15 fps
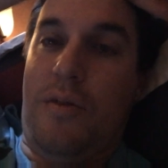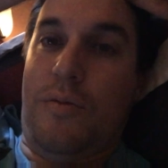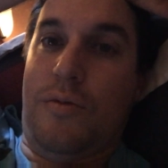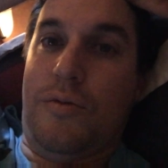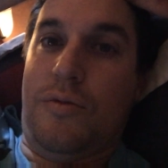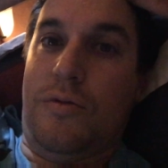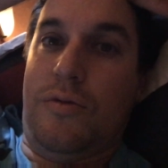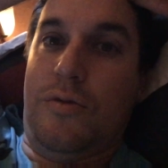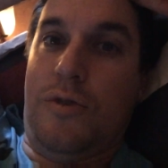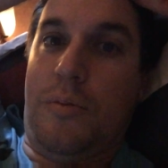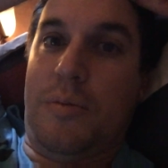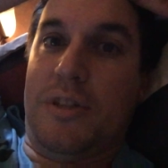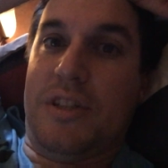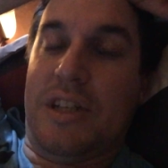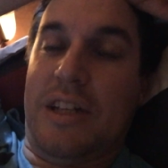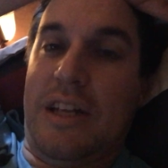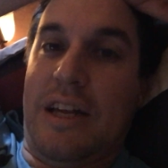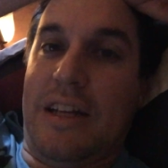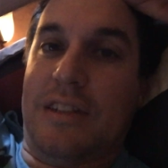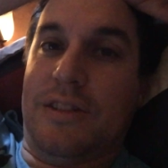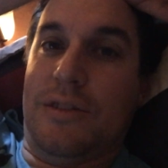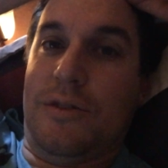will not be jet
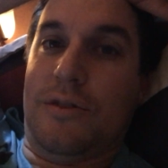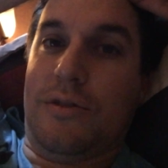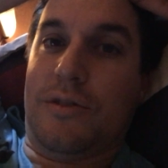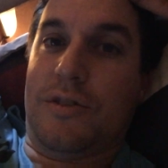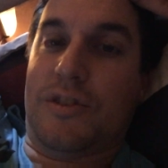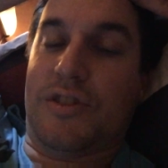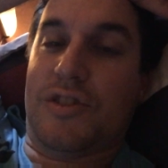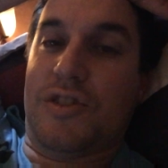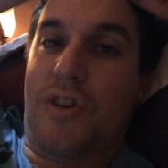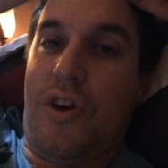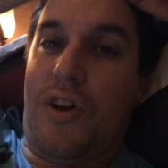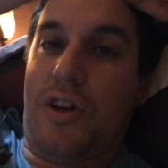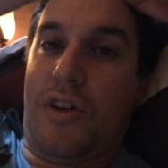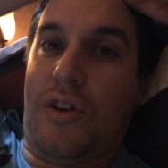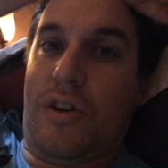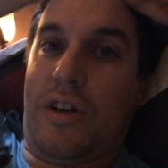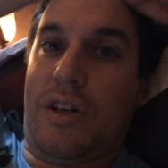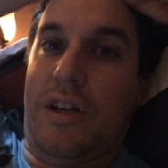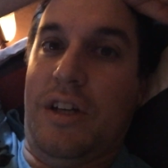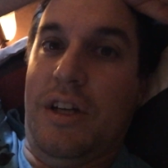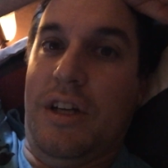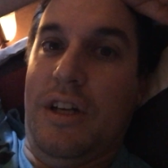lagged at all, because it's nine o'clock,
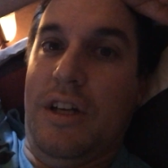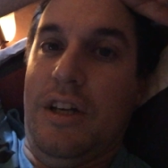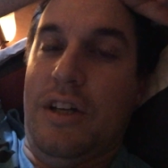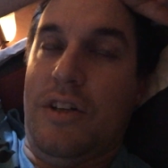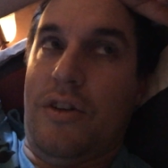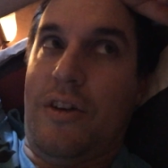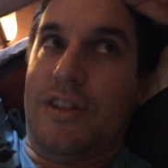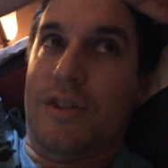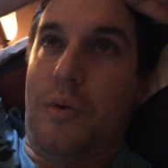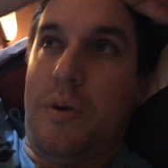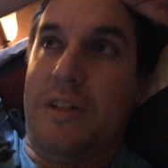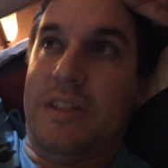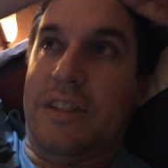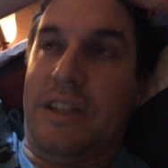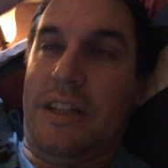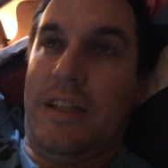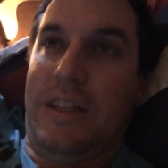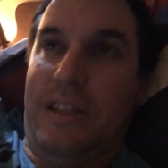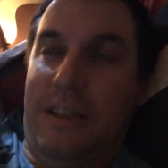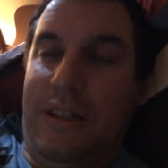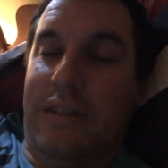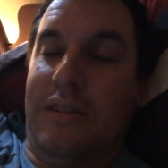nine twenty
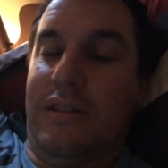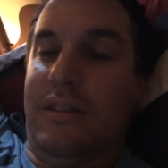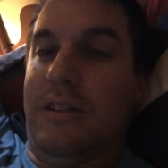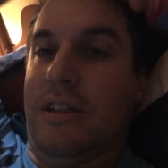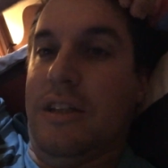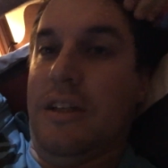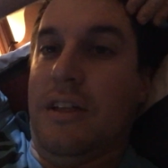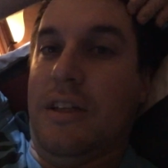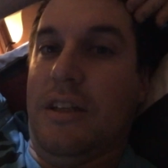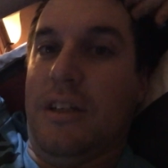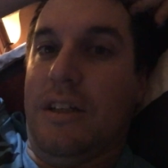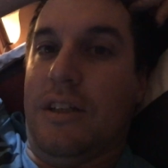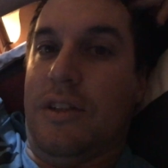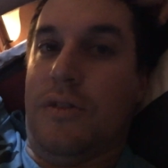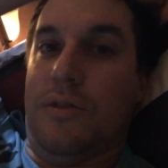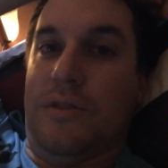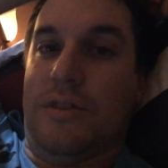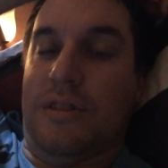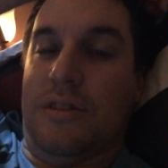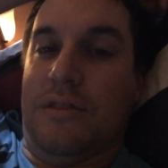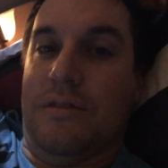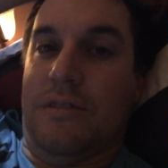here in
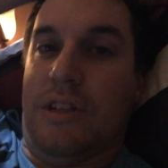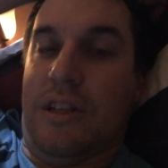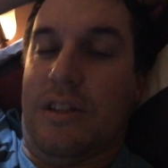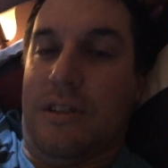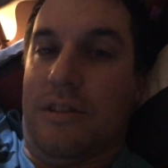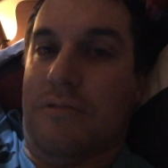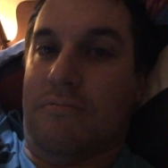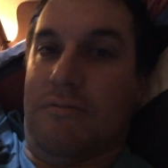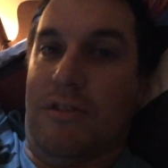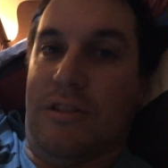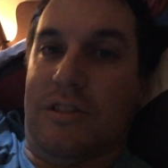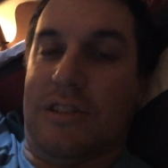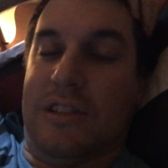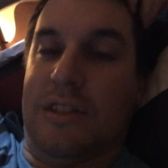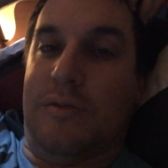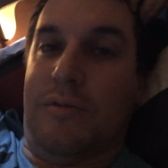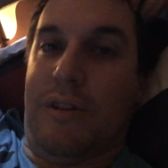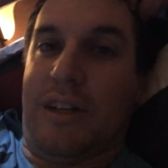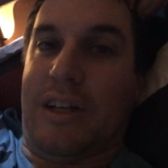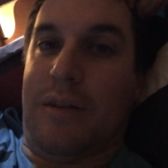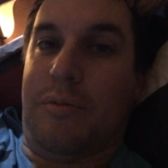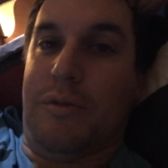Houston, and then I sleep,
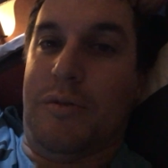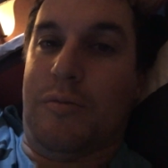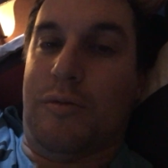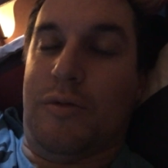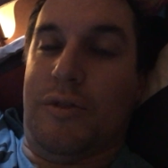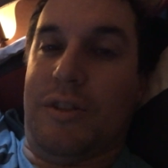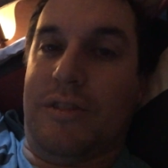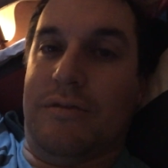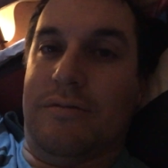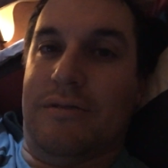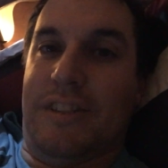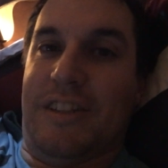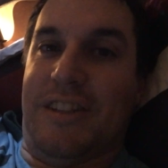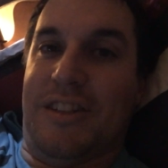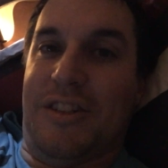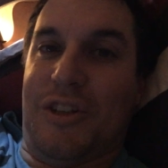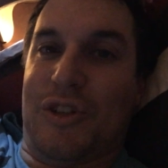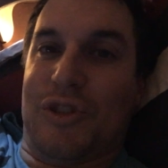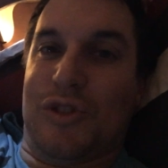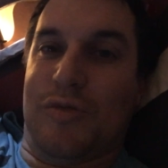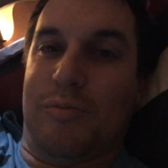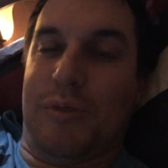wake up in the morning, and then I
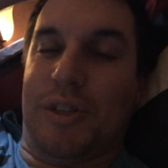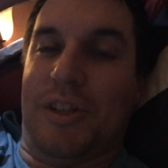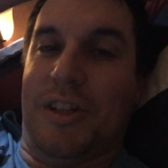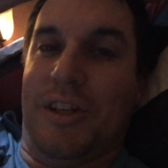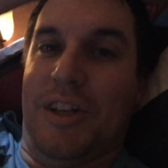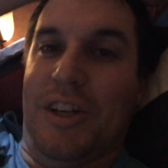should be